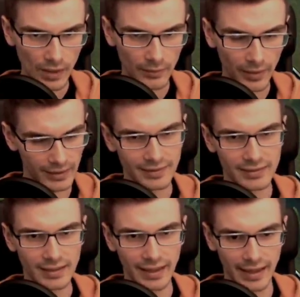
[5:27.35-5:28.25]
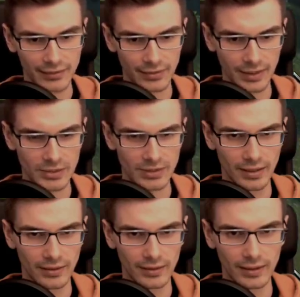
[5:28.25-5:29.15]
But it doesn't deal any extra damage or anything.